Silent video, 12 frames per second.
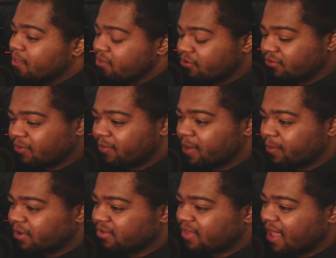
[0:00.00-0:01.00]
used to be a
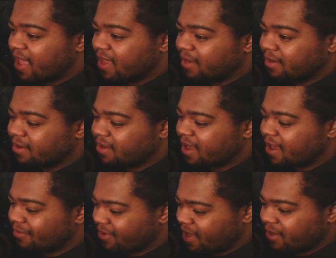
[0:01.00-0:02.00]
person
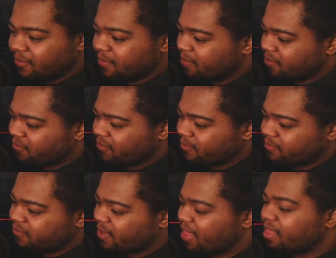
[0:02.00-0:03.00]
that would hate on people for
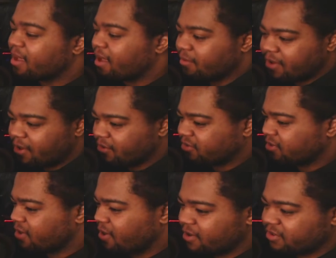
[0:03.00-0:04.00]
like, I would call
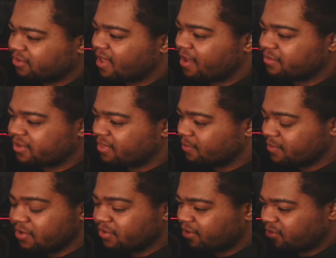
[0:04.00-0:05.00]
certain artists, I would say their
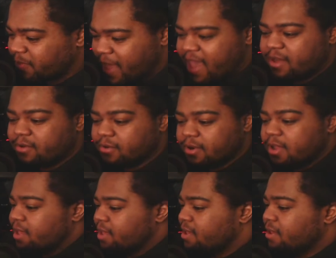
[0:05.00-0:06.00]
music is bad, or
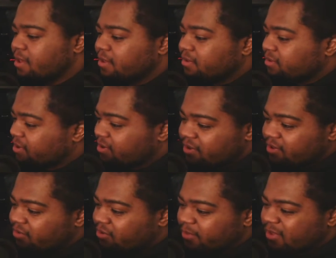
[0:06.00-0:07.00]
certain
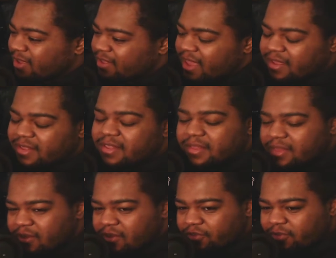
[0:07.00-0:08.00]
YouTubers like, dang,
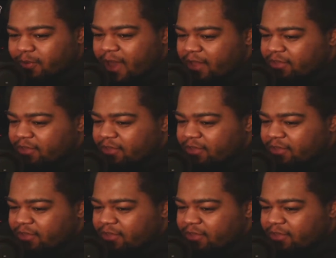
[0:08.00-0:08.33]
their YouTube